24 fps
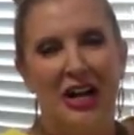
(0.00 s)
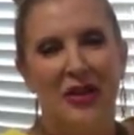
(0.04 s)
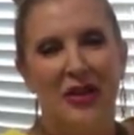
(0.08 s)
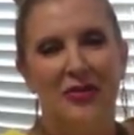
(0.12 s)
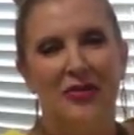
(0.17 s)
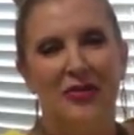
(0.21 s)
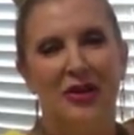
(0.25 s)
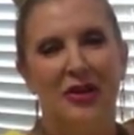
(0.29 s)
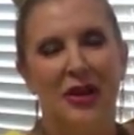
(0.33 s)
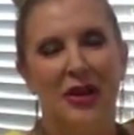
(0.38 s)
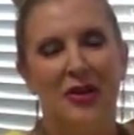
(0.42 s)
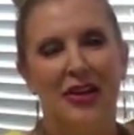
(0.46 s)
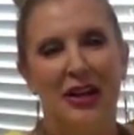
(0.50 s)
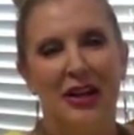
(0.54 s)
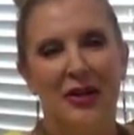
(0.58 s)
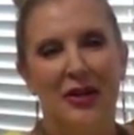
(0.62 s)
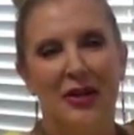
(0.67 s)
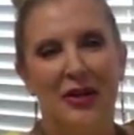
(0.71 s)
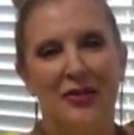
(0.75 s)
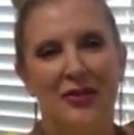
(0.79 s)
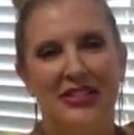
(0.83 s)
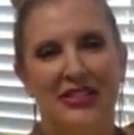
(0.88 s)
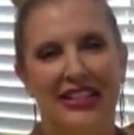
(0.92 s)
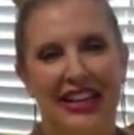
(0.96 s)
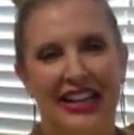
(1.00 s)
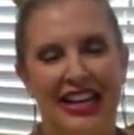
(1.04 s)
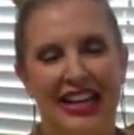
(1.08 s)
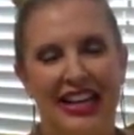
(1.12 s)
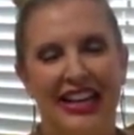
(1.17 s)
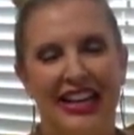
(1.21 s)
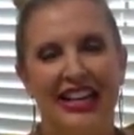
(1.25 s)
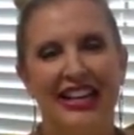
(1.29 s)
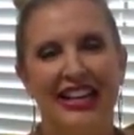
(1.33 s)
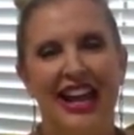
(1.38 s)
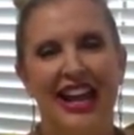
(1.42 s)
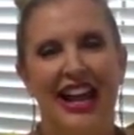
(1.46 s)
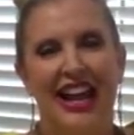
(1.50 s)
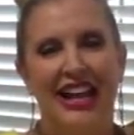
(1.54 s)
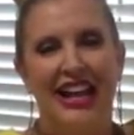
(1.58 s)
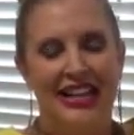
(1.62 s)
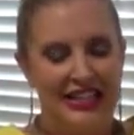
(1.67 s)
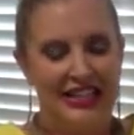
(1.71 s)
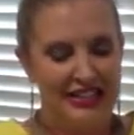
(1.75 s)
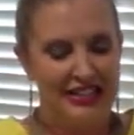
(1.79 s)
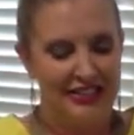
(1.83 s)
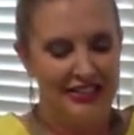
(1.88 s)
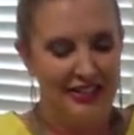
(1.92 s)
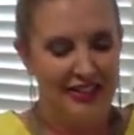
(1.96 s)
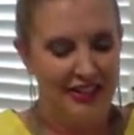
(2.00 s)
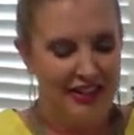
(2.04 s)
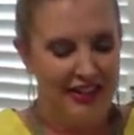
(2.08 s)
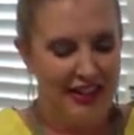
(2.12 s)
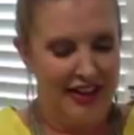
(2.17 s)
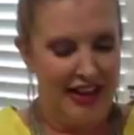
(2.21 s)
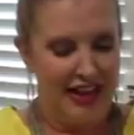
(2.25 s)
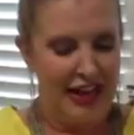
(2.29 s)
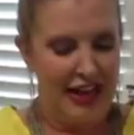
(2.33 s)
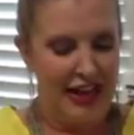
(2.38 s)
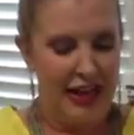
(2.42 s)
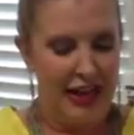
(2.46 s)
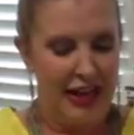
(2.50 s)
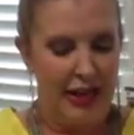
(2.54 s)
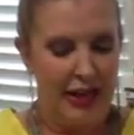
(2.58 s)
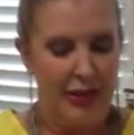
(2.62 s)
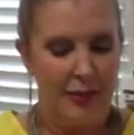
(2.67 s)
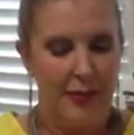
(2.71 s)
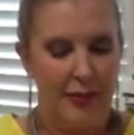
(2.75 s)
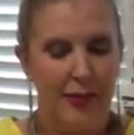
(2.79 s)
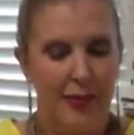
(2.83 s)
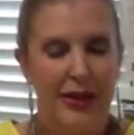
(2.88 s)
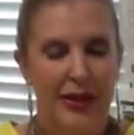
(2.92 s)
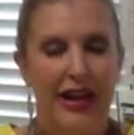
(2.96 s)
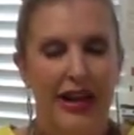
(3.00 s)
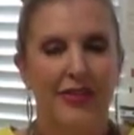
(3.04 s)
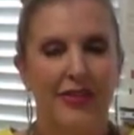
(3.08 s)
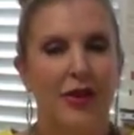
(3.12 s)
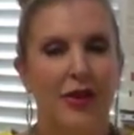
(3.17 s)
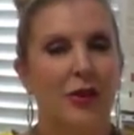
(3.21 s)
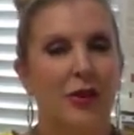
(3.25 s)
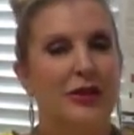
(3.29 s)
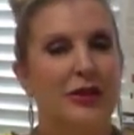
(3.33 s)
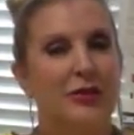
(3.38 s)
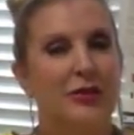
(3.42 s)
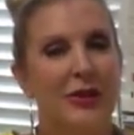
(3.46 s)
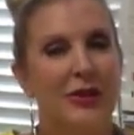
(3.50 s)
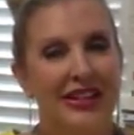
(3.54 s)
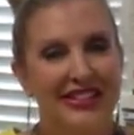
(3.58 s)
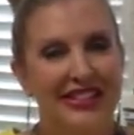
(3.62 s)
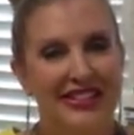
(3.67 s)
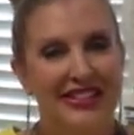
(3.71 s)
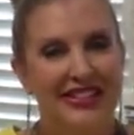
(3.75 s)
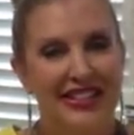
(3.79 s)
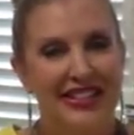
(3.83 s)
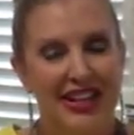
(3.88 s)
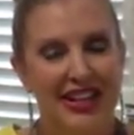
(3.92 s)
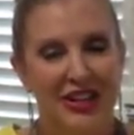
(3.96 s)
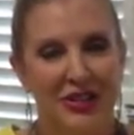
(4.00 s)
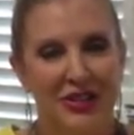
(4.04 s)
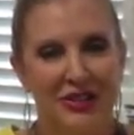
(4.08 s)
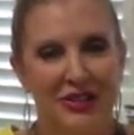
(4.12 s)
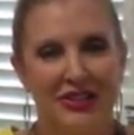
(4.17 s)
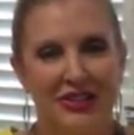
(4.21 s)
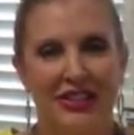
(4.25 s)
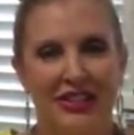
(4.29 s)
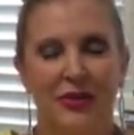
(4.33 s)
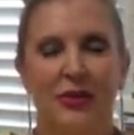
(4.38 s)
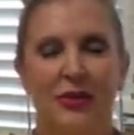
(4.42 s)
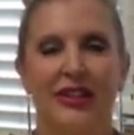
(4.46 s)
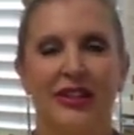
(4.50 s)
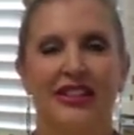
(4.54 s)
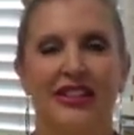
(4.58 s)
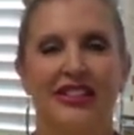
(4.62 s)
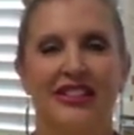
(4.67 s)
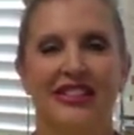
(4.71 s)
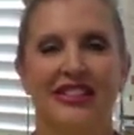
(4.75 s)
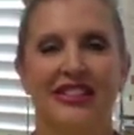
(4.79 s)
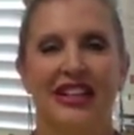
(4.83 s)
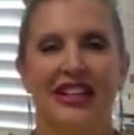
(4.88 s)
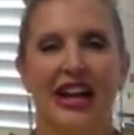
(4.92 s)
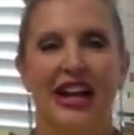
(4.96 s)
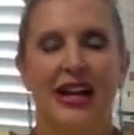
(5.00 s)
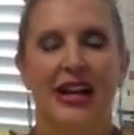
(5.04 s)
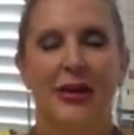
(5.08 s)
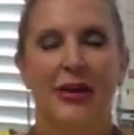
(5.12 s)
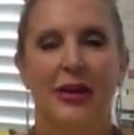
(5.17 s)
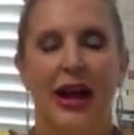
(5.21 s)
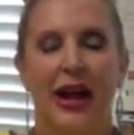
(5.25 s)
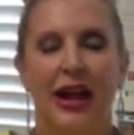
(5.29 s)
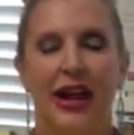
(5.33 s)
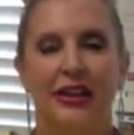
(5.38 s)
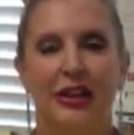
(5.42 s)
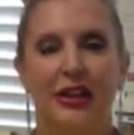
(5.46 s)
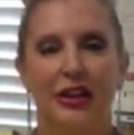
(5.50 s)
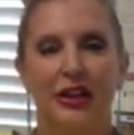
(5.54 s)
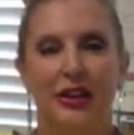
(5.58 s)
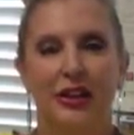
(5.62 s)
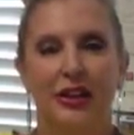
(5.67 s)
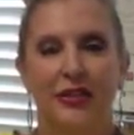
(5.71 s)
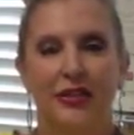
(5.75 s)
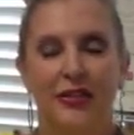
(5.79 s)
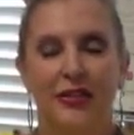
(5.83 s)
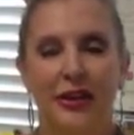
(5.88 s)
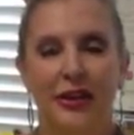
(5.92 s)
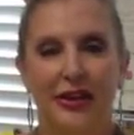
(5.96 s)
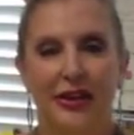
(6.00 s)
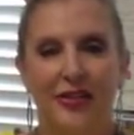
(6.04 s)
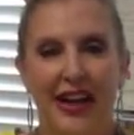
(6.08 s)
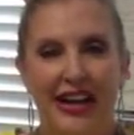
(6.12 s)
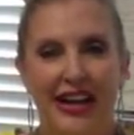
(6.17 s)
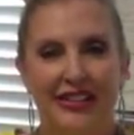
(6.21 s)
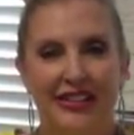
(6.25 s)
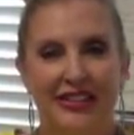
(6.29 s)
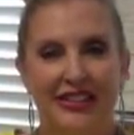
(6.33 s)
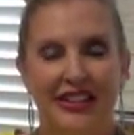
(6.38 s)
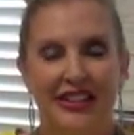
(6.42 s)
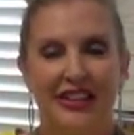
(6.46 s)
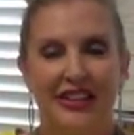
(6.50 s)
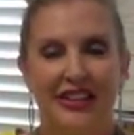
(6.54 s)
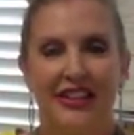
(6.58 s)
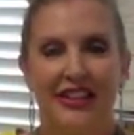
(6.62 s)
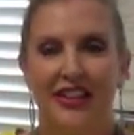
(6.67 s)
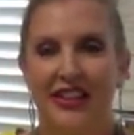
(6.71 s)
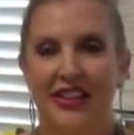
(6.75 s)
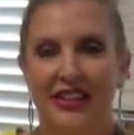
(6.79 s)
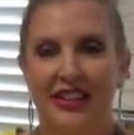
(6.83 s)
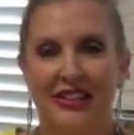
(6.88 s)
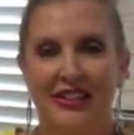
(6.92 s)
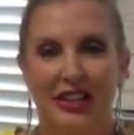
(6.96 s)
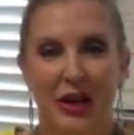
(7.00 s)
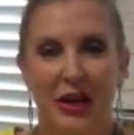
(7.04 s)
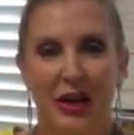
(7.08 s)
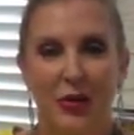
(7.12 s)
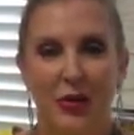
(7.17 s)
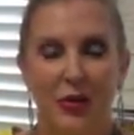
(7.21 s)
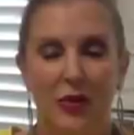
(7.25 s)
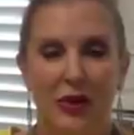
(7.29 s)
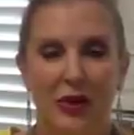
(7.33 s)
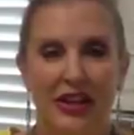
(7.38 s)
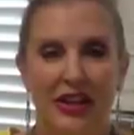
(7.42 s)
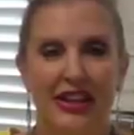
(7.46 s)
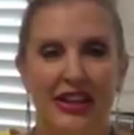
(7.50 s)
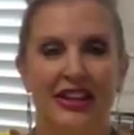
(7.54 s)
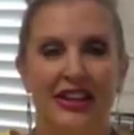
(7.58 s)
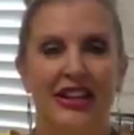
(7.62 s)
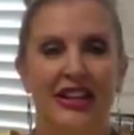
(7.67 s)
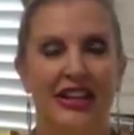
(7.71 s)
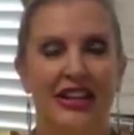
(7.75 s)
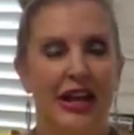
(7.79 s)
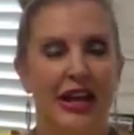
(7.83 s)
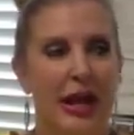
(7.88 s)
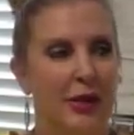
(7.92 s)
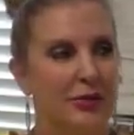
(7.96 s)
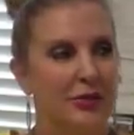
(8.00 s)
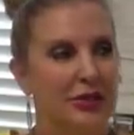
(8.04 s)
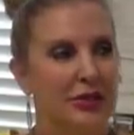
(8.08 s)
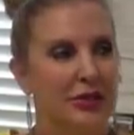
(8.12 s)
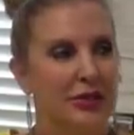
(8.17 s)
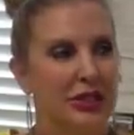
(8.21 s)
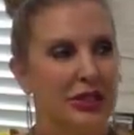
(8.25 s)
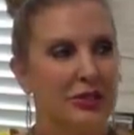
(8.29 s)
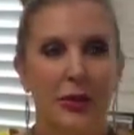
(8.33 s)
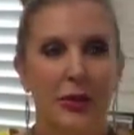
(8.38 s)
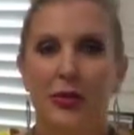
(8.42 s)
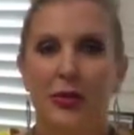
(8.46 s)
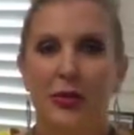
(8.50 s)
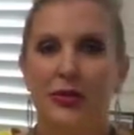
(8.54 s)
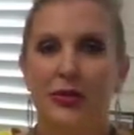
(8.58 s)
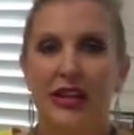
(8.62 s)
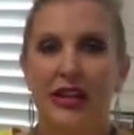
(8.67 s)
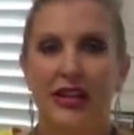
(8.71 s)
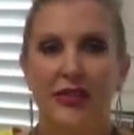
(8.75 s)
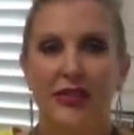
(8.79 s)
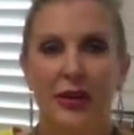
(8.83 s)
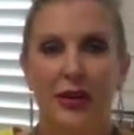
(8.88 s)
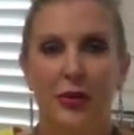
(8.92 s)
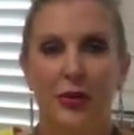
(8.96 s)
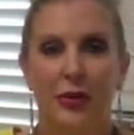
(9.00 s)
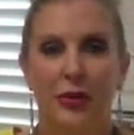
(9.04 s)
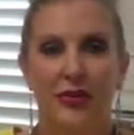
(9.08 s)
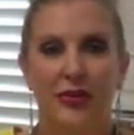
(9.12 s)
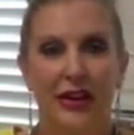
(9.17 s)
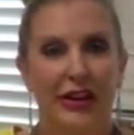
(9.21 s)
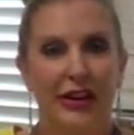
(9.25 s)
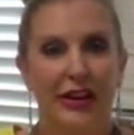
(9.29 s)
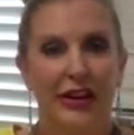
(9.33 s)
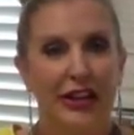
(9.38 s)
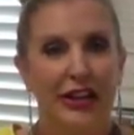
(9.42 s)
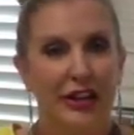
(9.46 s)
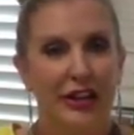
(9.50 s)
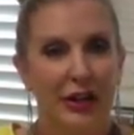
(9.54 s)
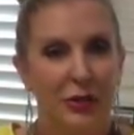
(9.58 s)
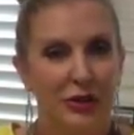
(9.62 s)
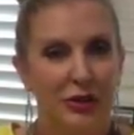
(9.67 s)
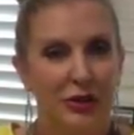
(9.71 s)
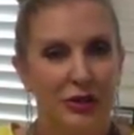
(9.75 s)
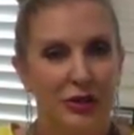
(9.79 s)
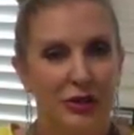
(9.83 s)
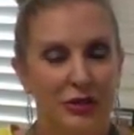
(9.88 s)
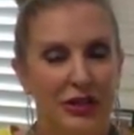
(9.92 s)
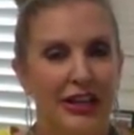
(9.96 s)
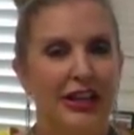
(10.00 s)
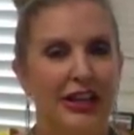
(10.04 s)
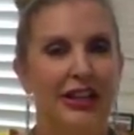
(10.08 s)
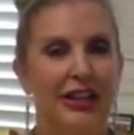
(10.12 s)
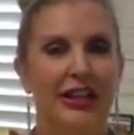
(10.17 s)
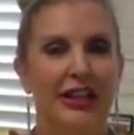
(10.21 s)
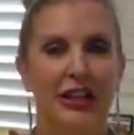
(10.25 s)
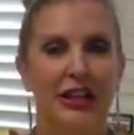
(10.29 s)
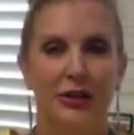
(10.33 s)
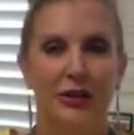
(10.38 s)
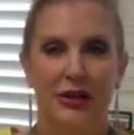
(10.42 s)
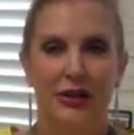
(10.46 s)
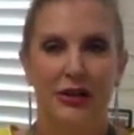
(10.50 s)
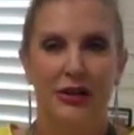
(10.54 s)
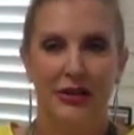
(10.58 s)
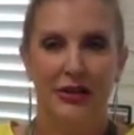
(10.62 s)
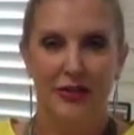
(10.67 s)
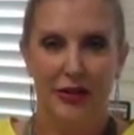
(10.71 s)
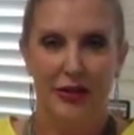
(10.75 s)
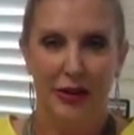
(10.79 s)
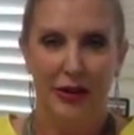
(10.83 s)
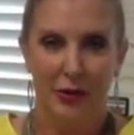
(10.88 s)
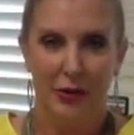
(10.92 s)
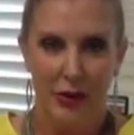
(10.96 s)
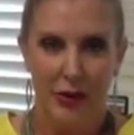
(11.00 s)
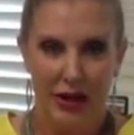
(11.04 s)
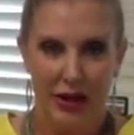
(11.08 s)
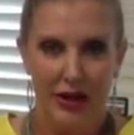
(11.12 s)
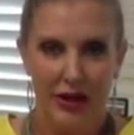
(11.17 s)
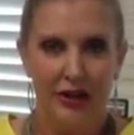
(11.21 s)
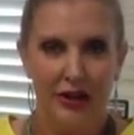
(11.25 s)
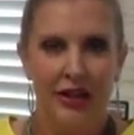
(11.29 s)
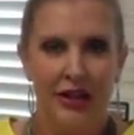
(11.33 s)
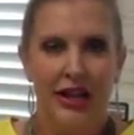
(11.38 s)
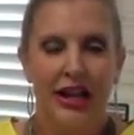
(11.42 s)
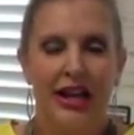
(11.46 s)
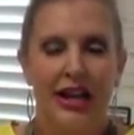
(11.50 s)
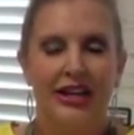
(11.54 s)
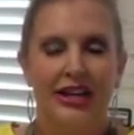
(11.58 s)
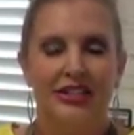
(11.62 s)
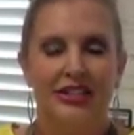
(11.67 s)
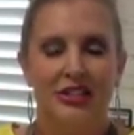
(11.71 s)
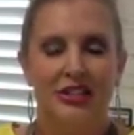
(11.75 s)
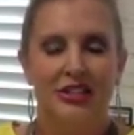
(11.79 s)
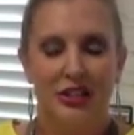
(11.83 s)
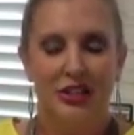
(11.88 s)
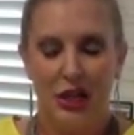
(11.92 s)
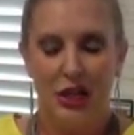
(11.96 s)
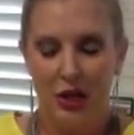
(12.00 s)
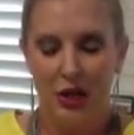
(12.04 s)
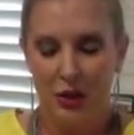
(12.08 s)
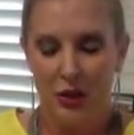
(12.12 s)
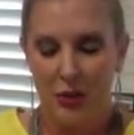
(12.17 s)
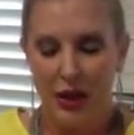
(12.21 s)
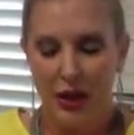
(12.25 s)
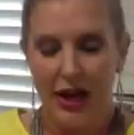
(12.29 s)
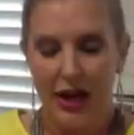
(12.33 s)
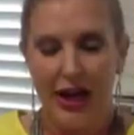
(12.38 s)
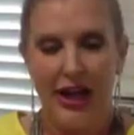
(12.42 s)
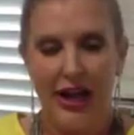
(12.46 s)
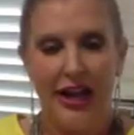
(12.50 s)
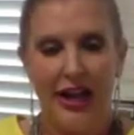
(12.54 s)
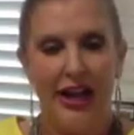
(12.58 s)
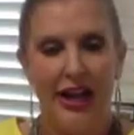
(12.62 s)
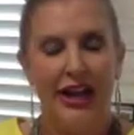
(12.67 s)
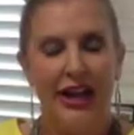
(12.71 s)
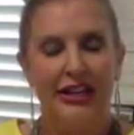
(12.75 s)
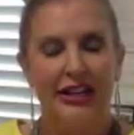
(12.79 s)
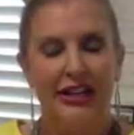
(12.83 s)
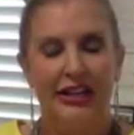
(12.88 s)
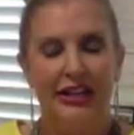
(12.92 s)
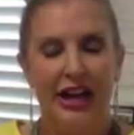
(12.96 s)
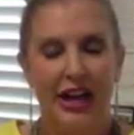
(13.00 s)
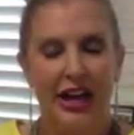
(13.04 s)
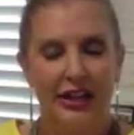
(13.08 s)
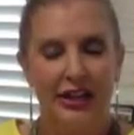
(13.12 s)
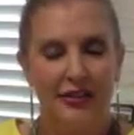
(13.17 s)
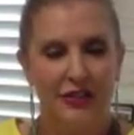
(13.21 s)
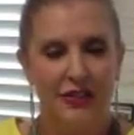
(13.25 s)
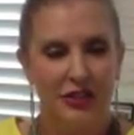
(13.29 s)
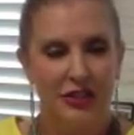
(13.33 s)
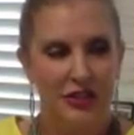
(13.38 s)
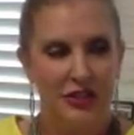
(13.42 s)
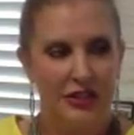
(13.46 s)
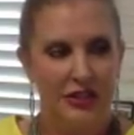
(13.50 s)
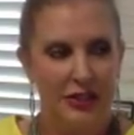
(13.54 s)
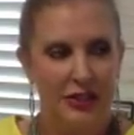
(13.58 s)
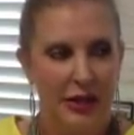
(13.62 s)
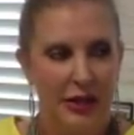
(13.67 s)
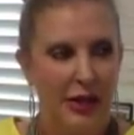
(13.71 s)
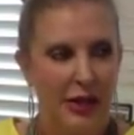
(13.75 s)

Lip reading: growing up as a kid, and but I've always been in sales, and I learned very fast that the things that I wanted, salespeople, if you were very good at what you did very well. And so I kind of just